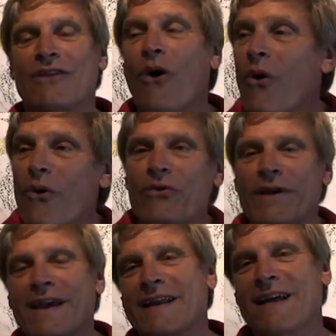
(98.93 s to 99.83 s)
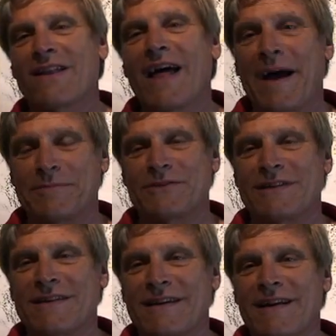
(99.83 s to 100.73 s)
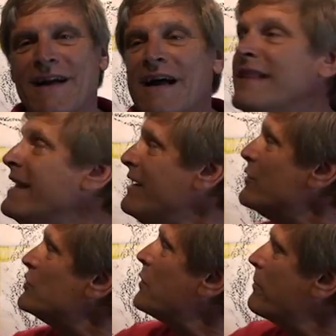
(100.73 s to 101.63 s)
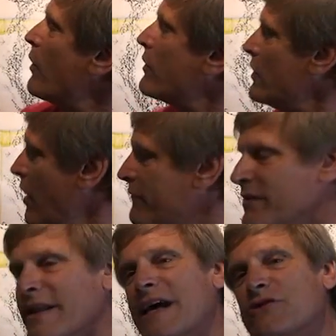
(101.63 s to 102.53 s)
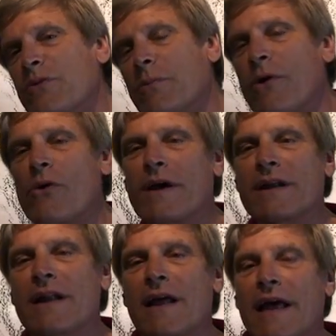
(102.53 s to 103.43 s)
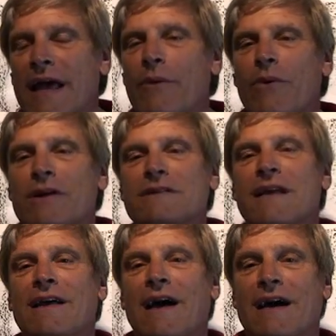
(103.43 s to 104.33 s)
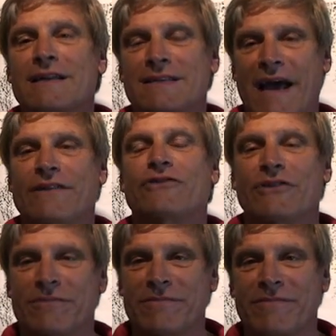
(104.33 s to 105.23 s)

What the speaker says: The whole thing had collapsed. The ears were broken off, the legs were broken. It was a disaster.